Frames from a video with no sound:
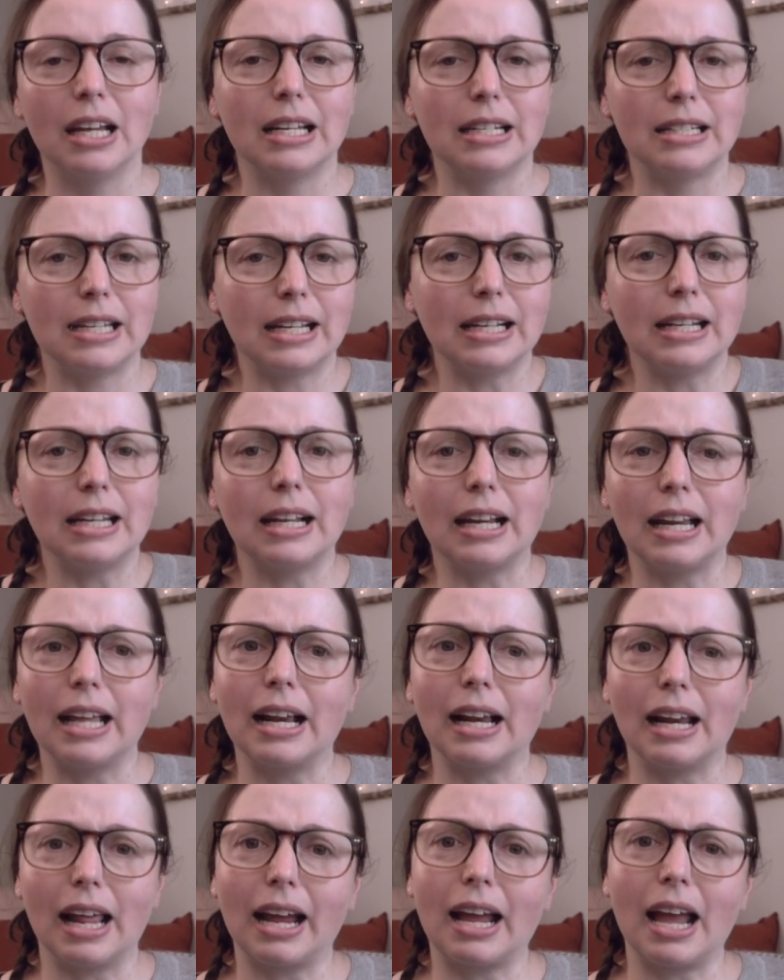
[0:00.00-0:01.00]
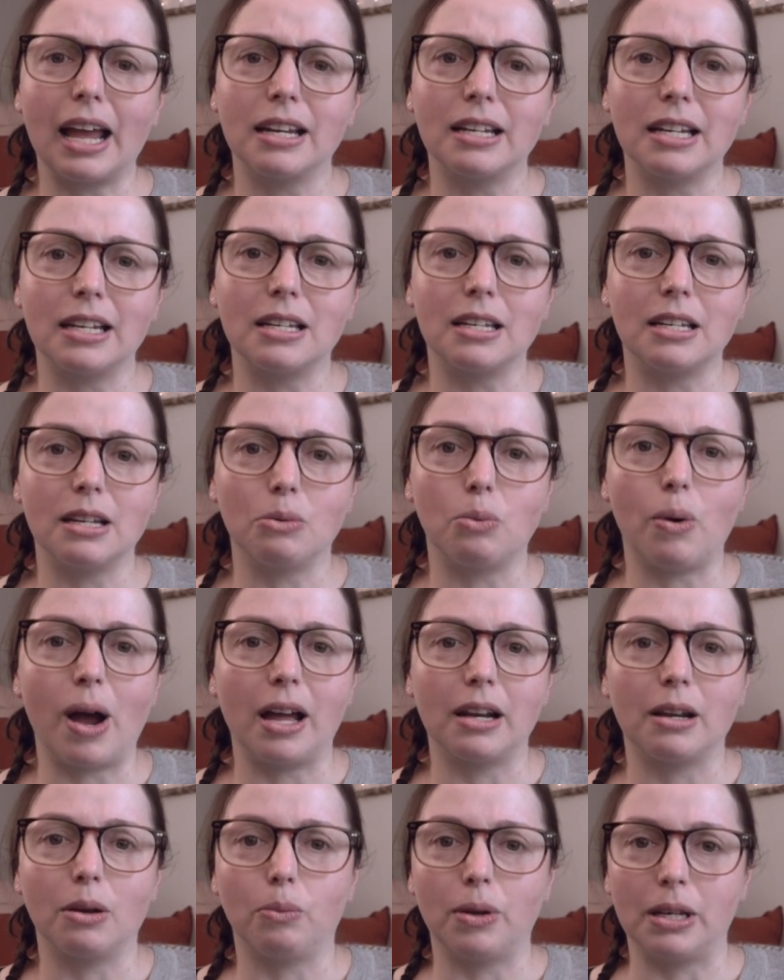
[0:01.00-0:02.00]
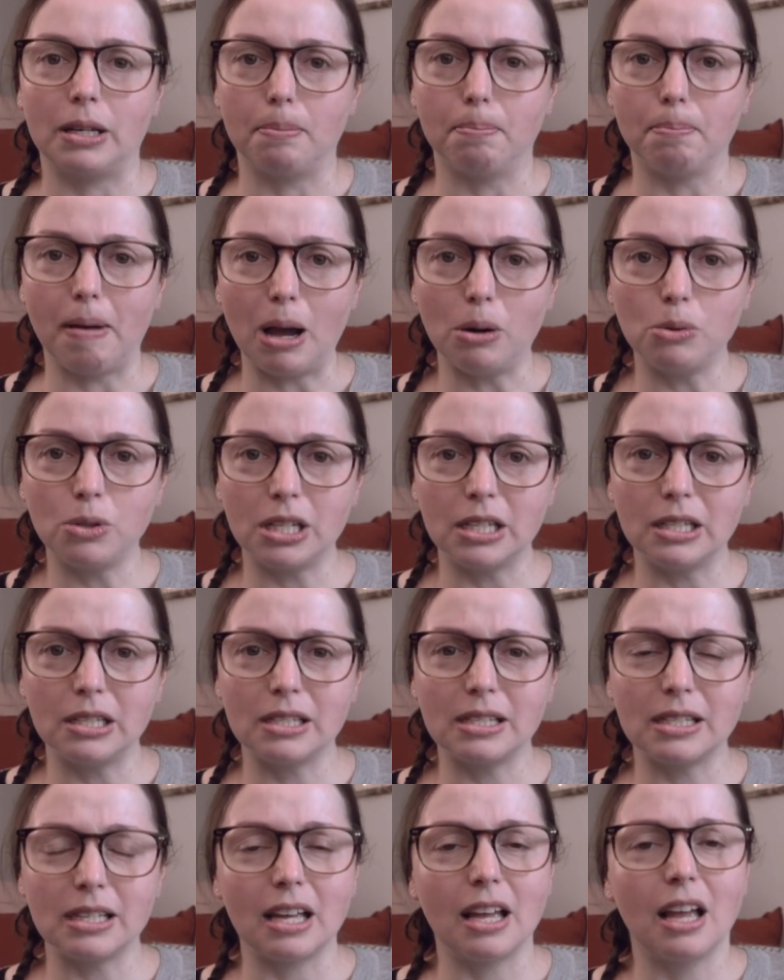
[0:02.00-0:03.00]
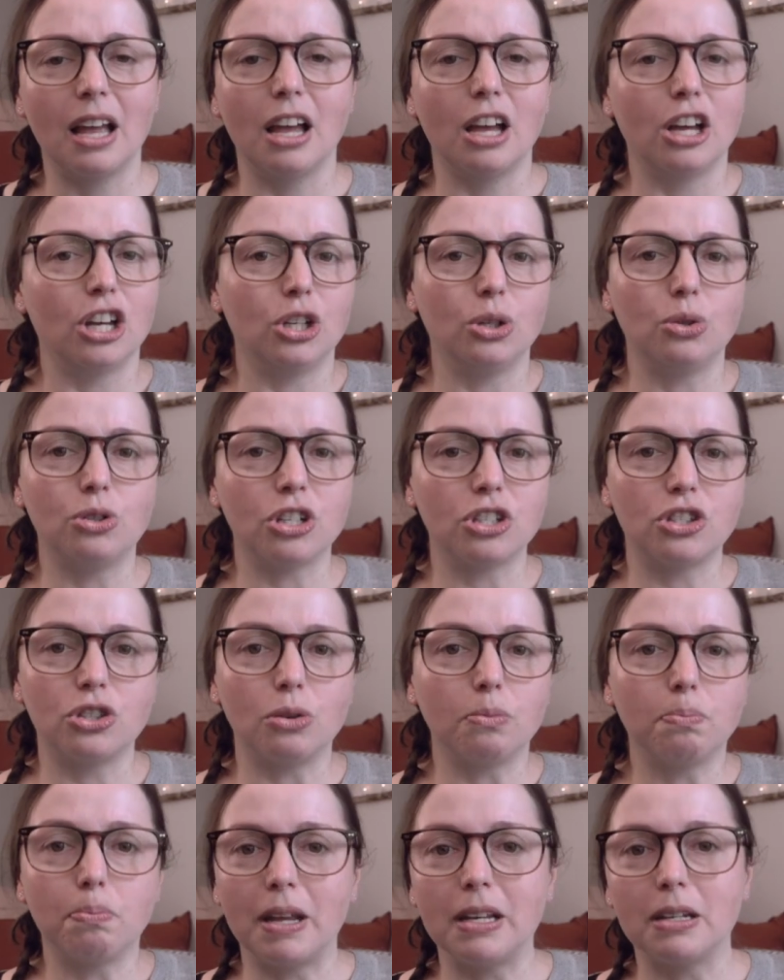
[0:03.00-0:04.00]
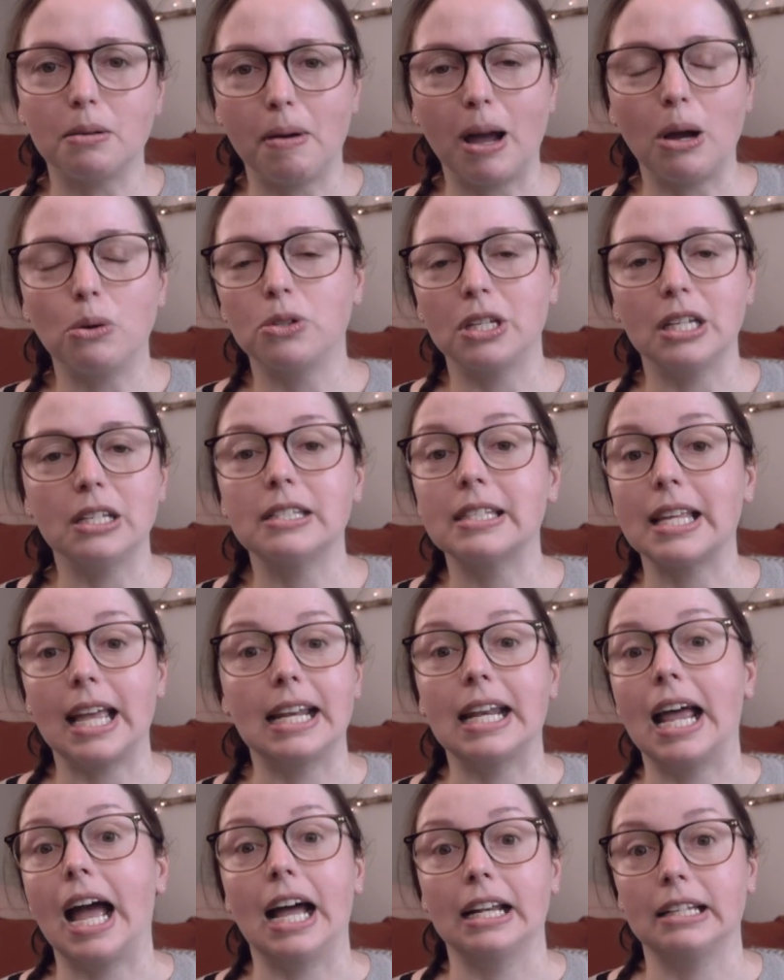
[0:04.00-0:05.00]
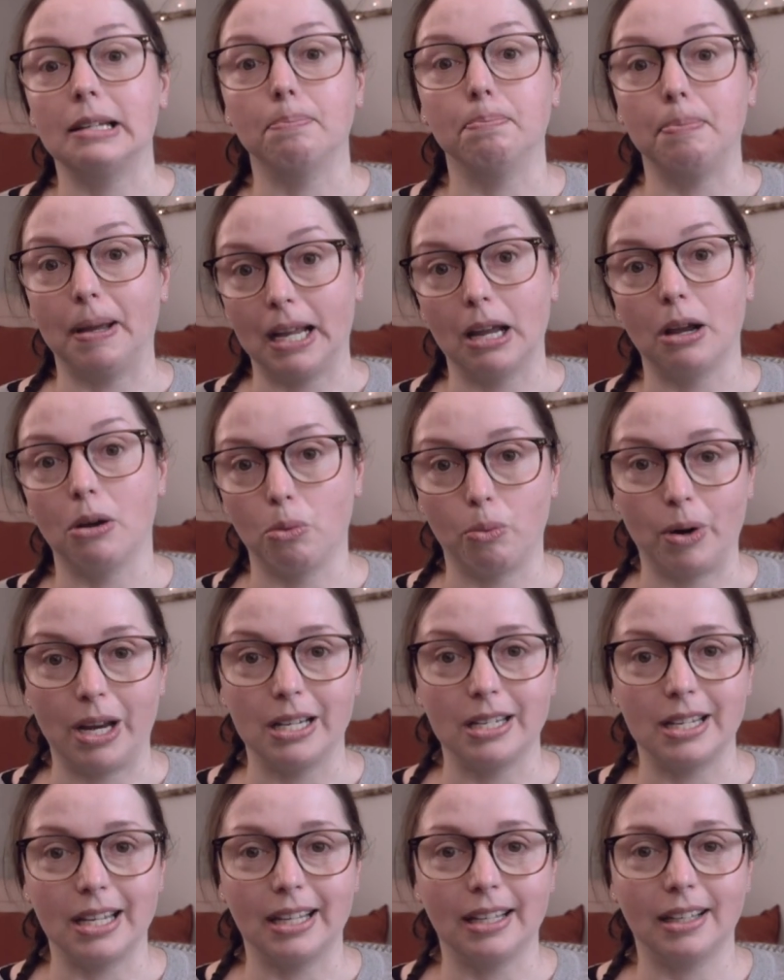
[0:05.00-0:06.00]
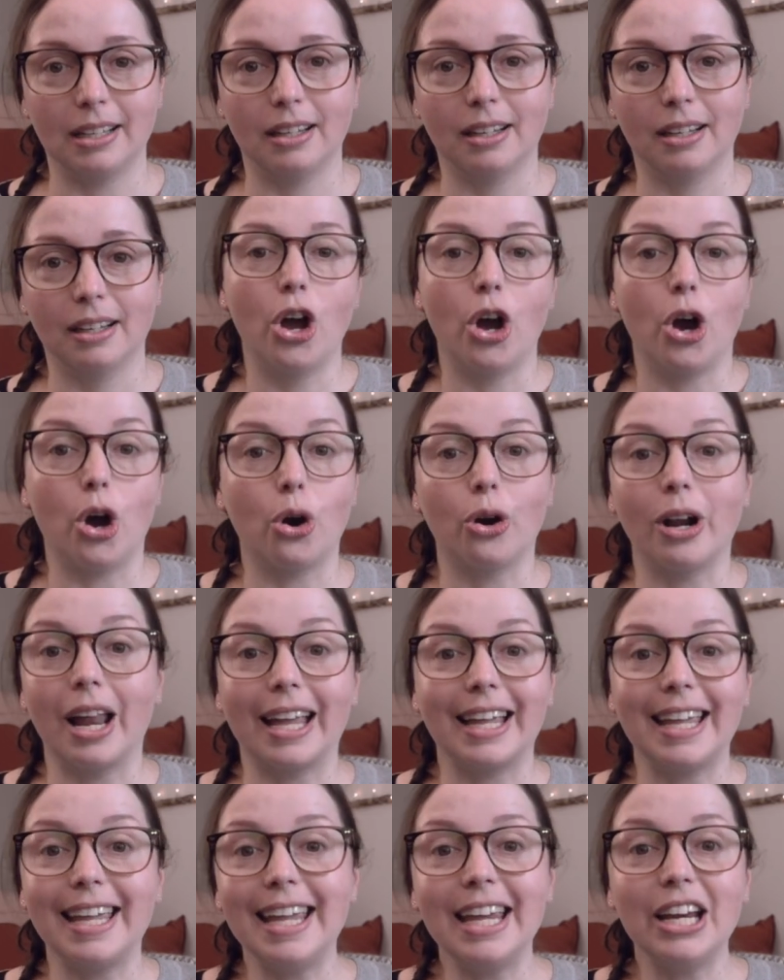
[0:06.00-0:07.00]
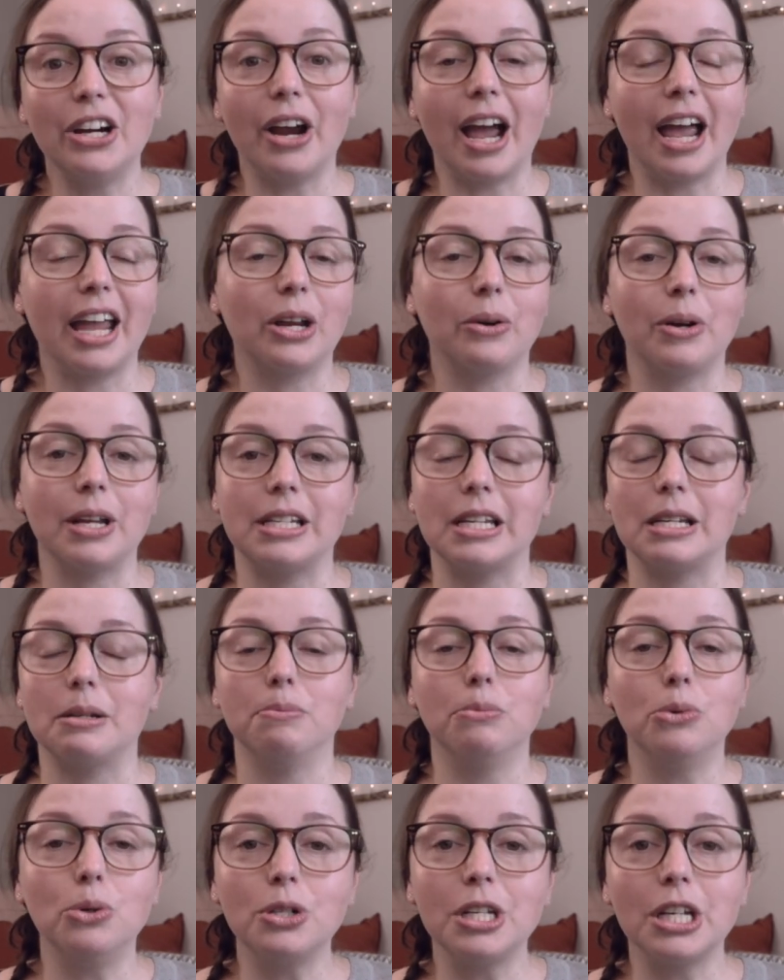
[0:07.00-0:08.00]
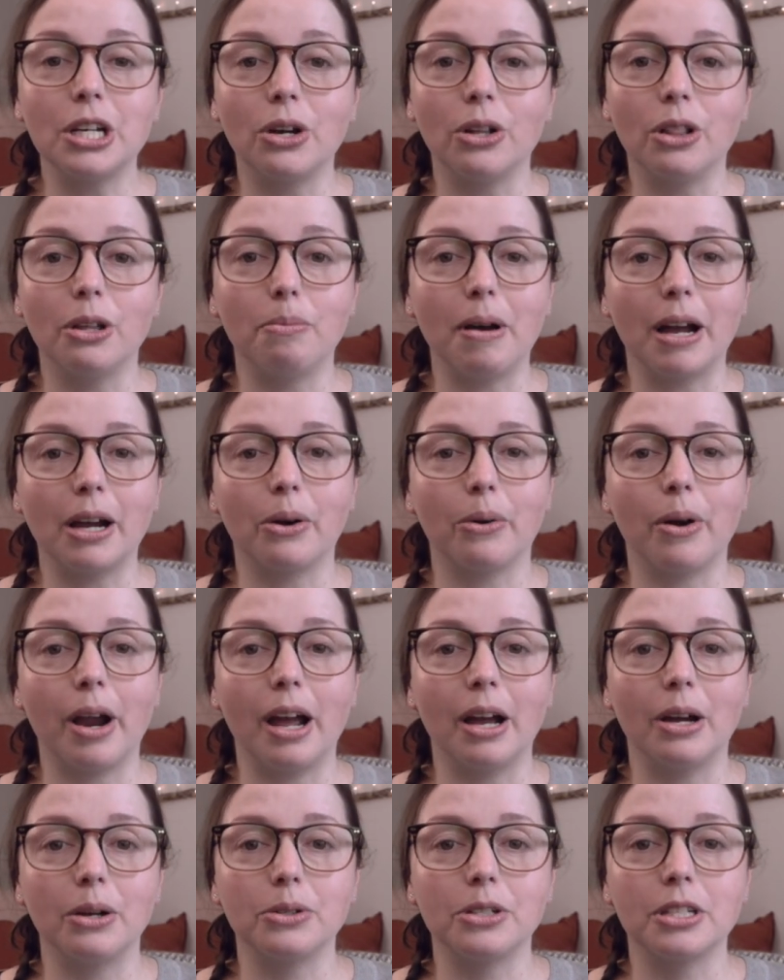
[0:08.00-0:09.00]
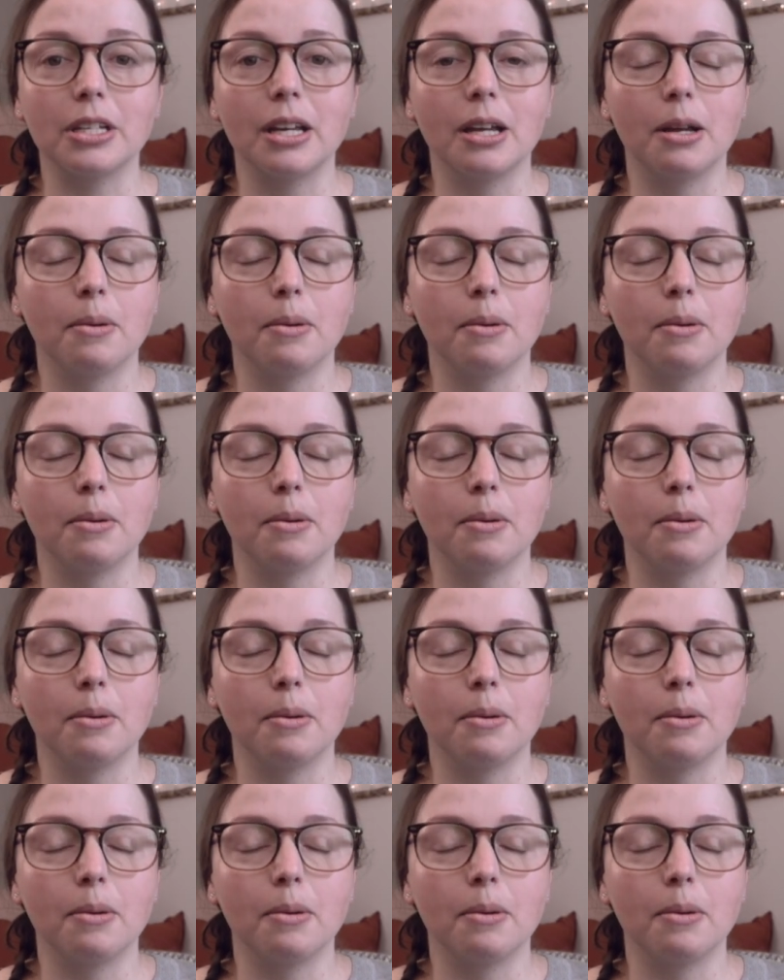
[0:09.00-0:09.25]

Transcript: Technically, like I did the one with the mountains, you just don't paint the mountains and add a big greeting. Or like here, I created a multicolor background.